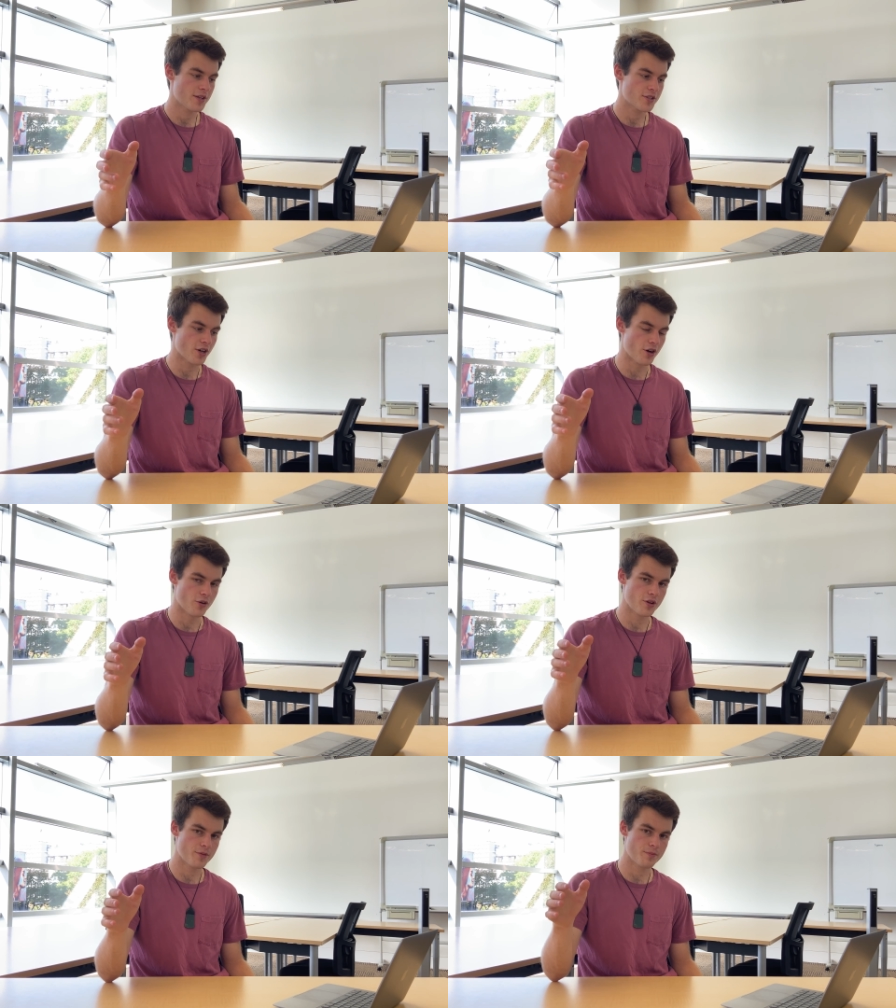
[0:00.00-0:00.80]

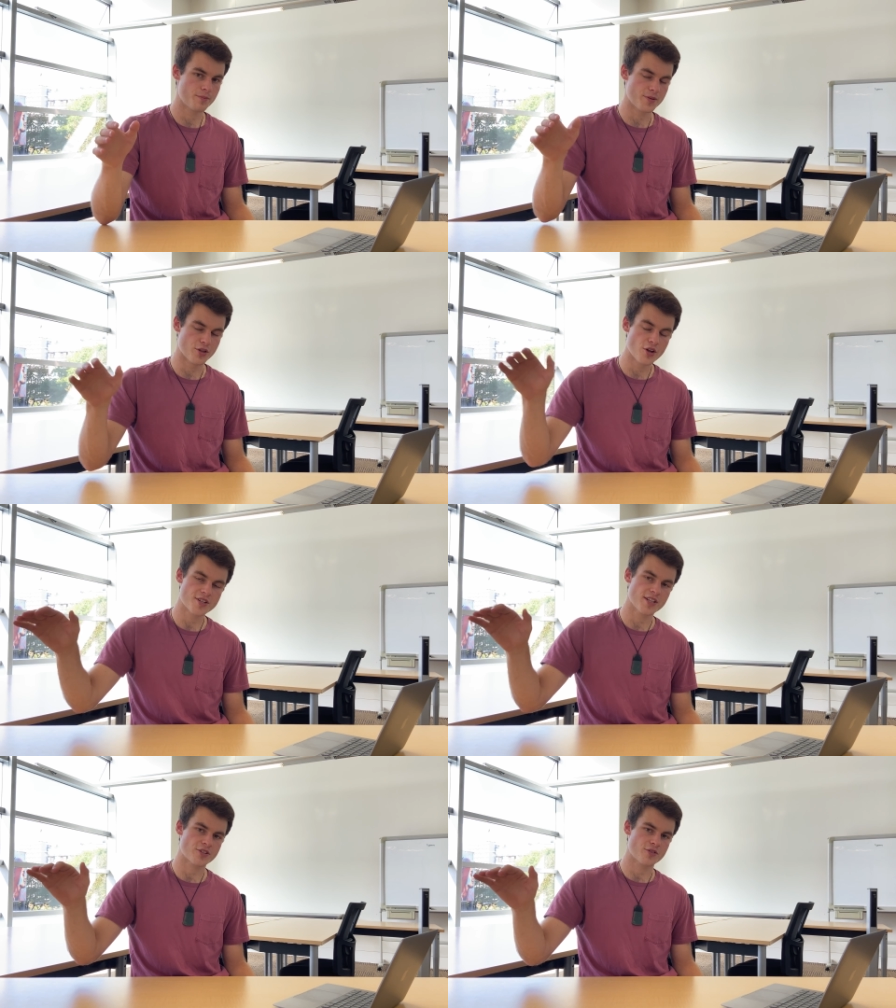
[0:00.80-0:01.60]
So you know
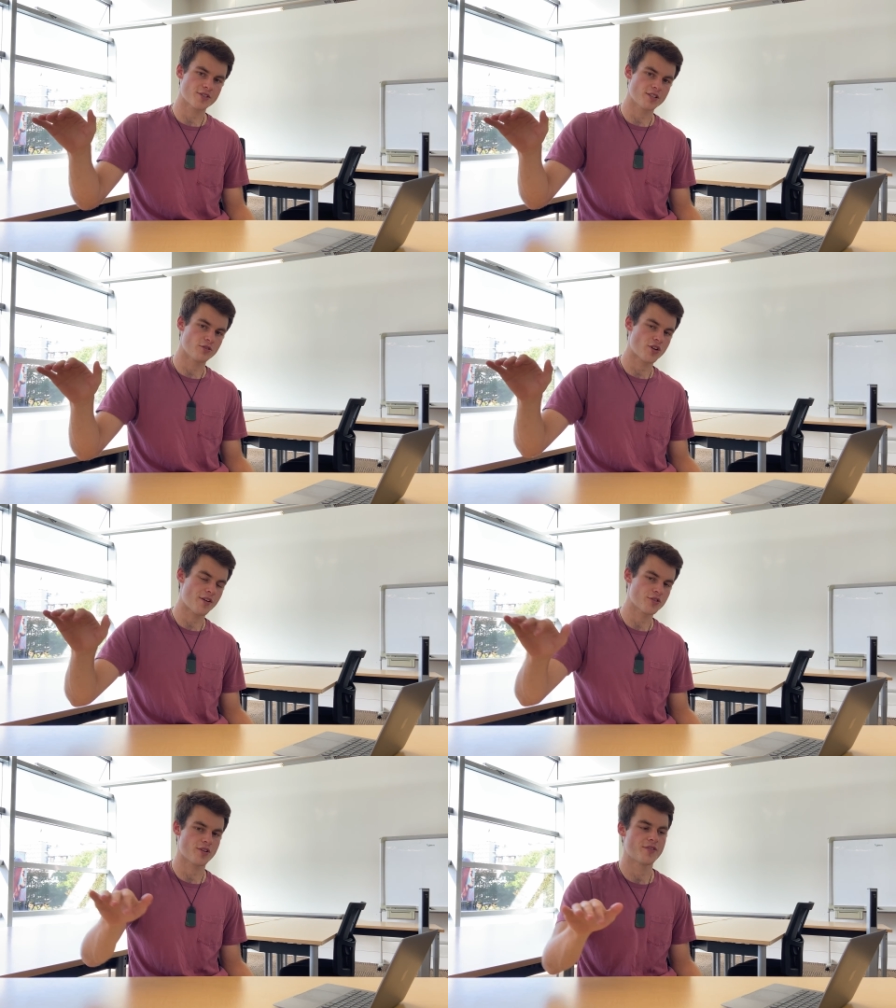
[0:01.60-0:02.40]
this electrical signal
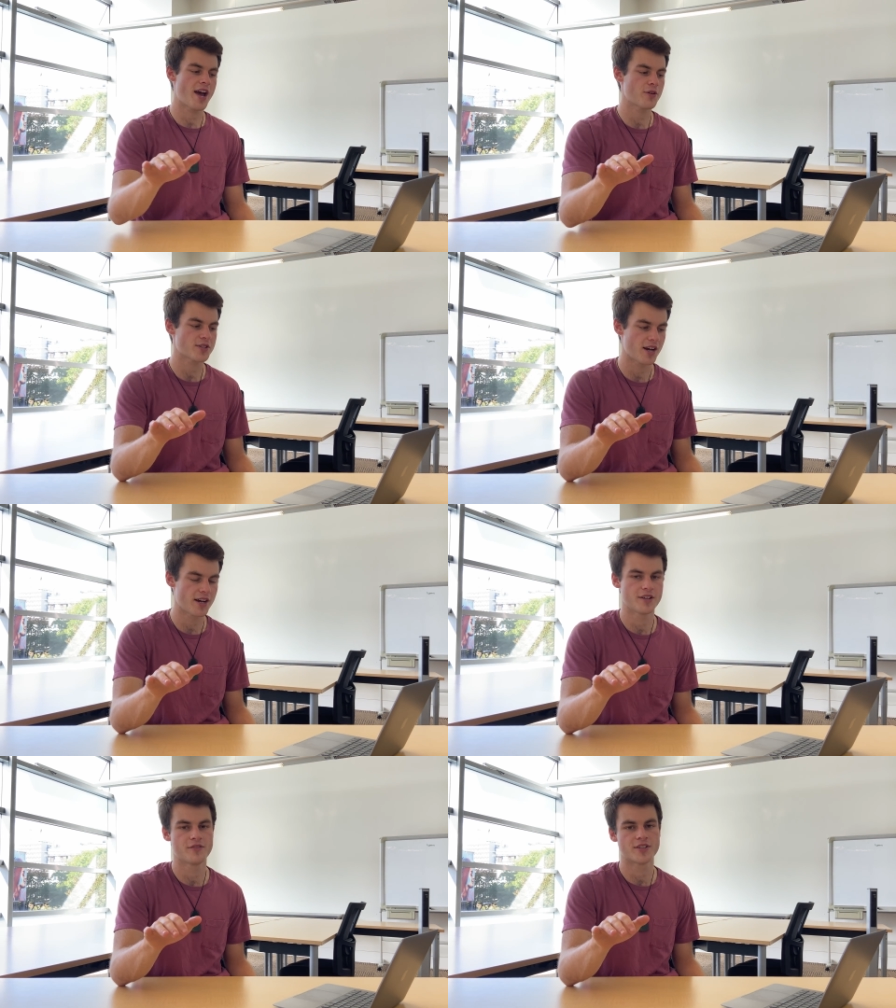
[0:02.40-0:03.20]
travels around the
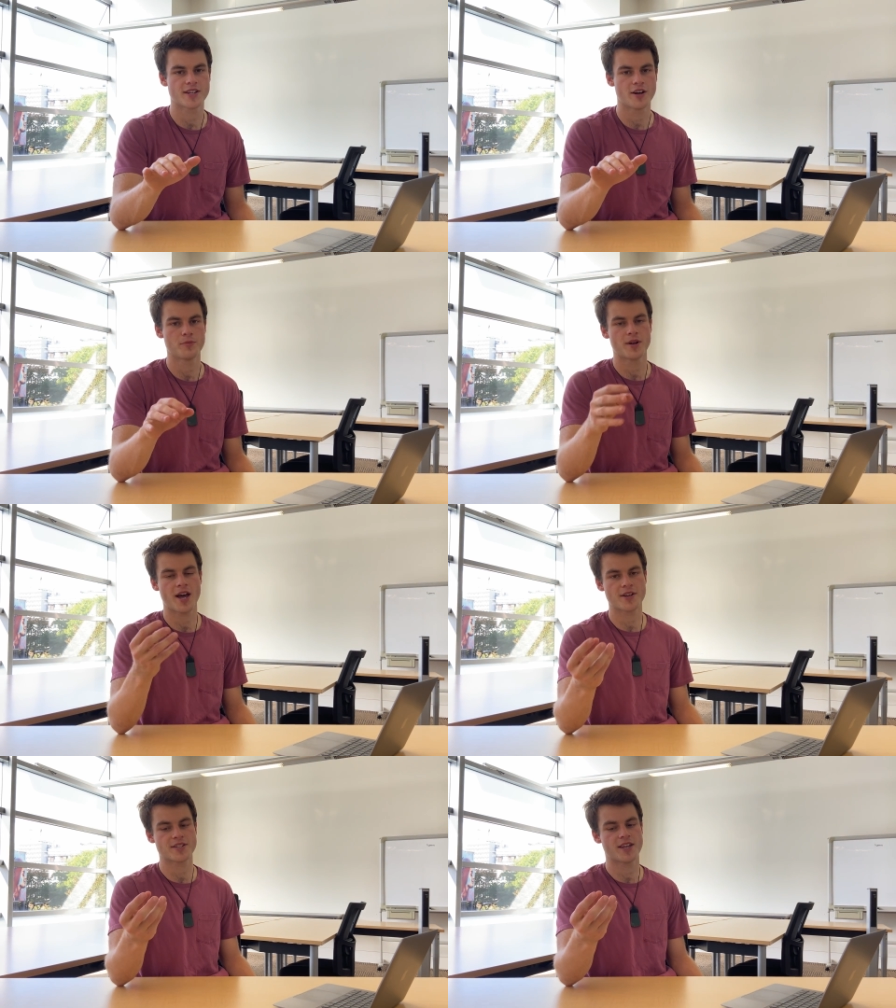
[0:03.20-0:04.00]
outside of the cell, but
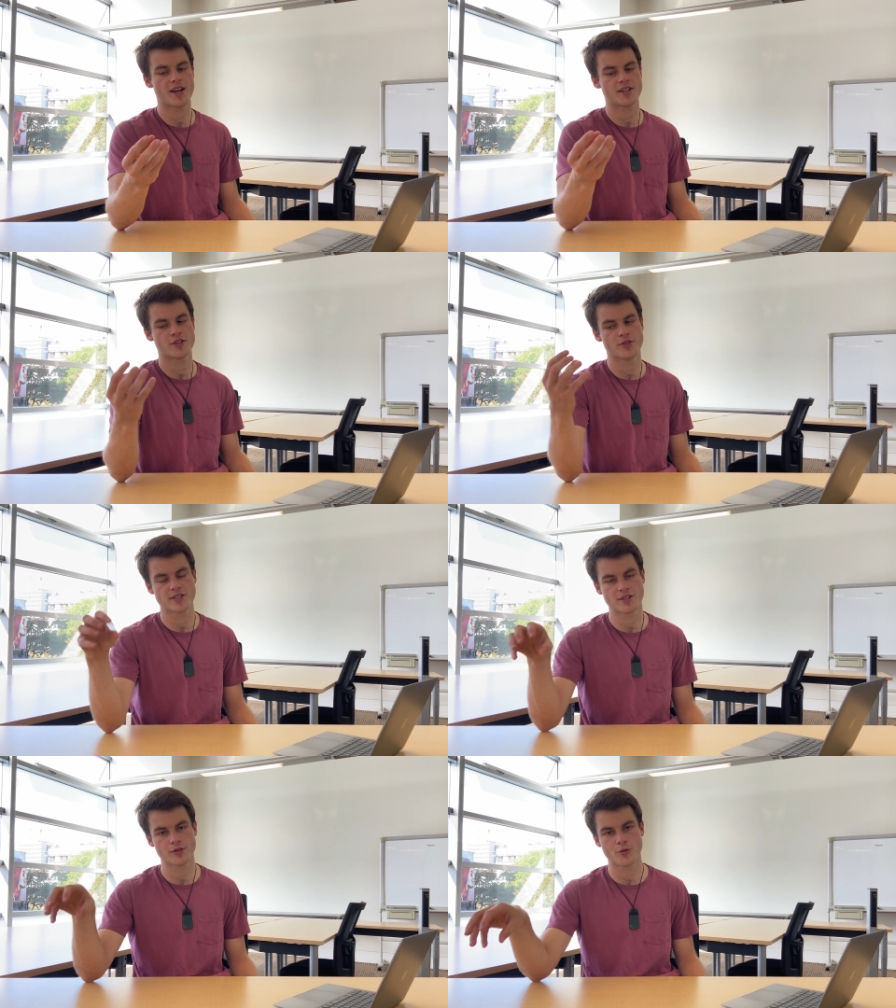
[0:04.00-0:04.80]
how does it get to
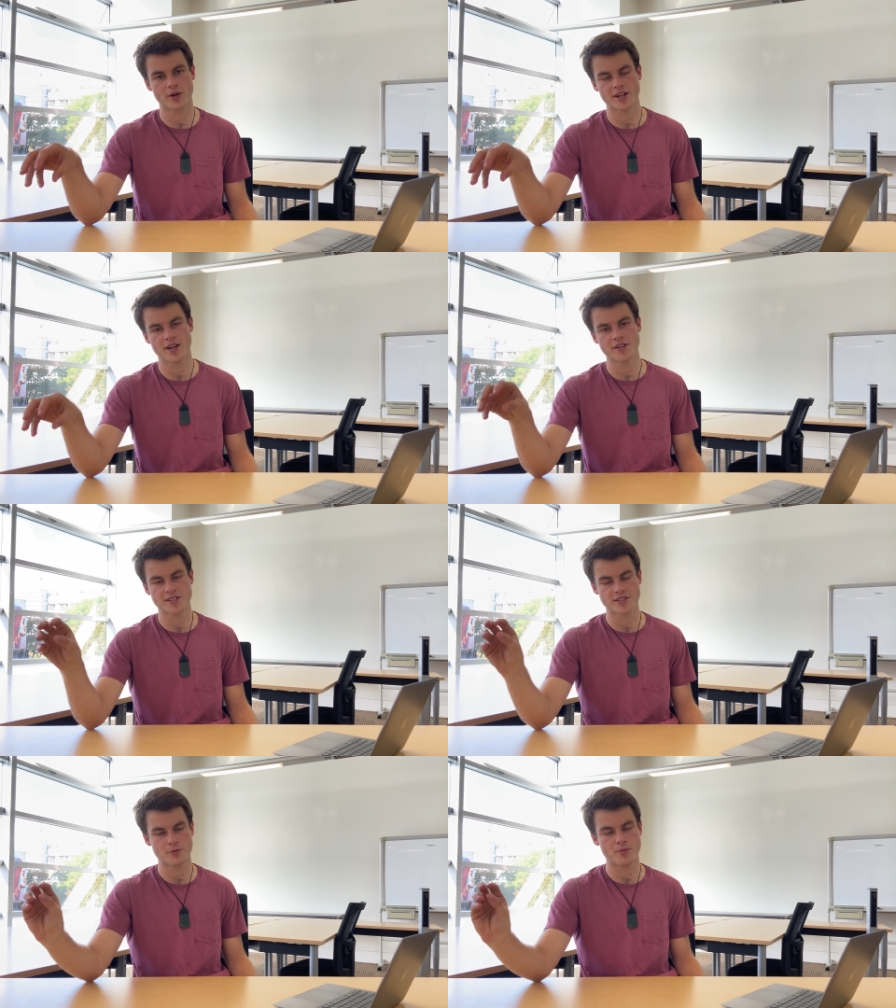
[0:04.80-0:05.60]
these little organelles,
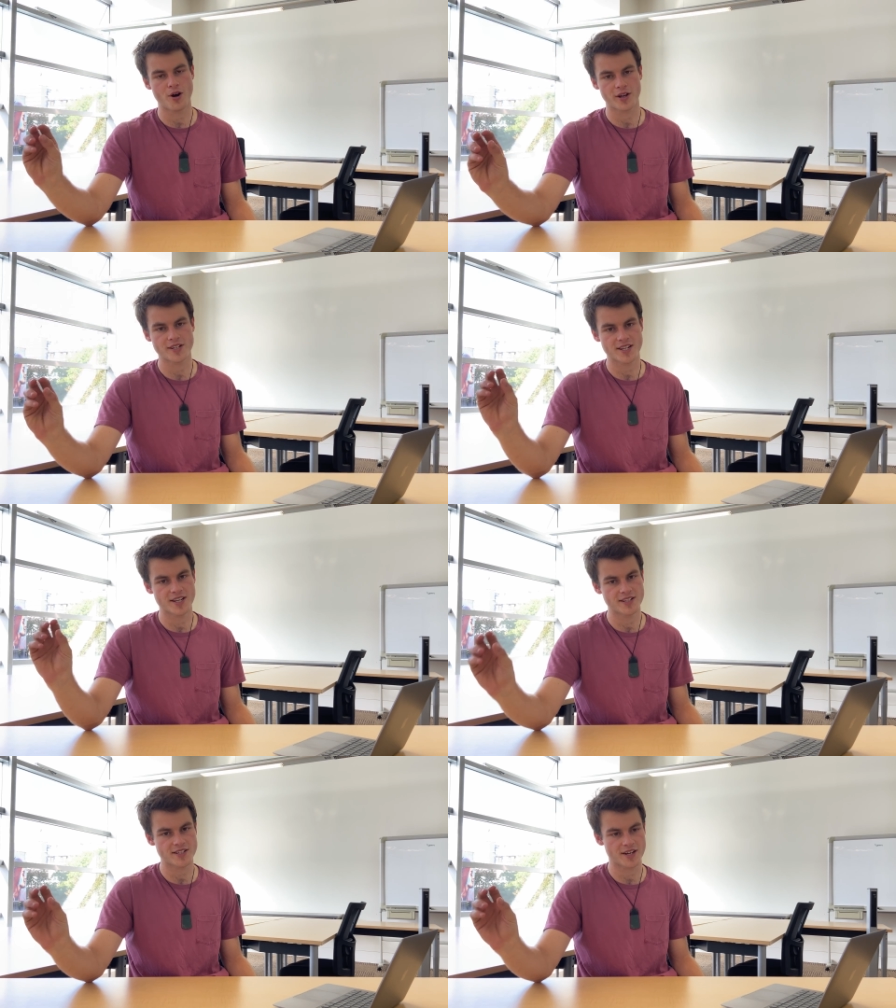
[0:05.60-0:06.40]
these little pockets
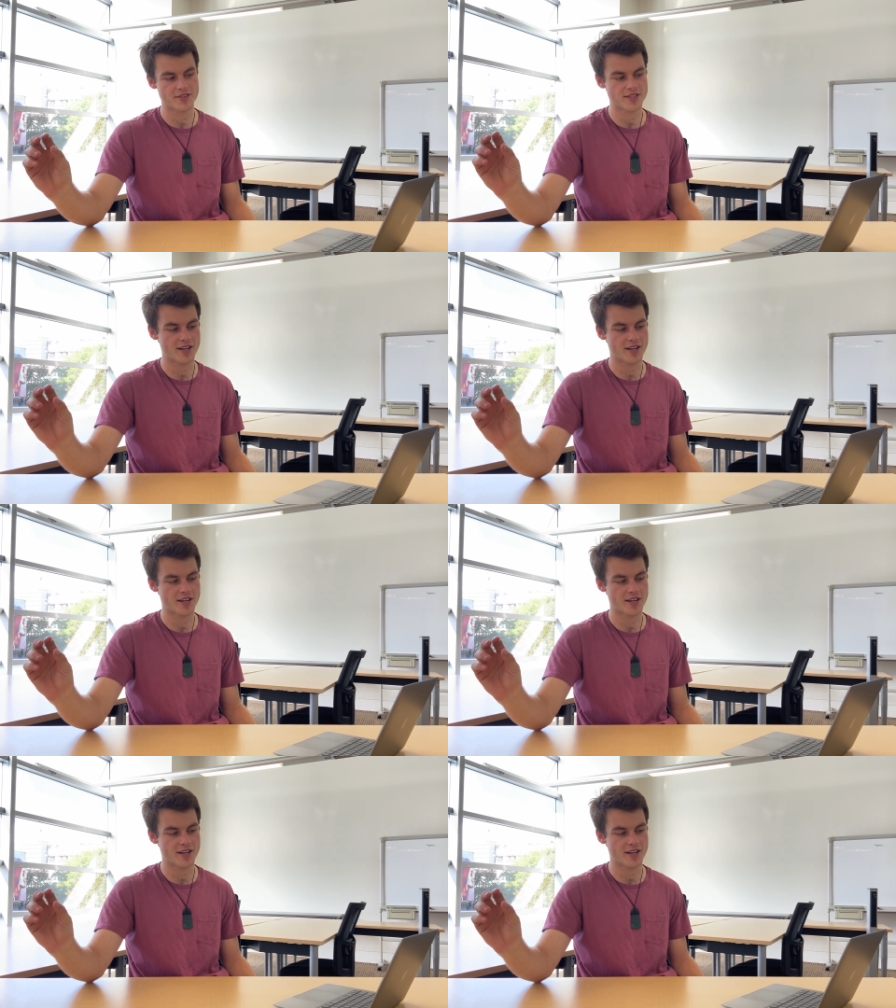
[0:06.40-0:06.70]
inside of the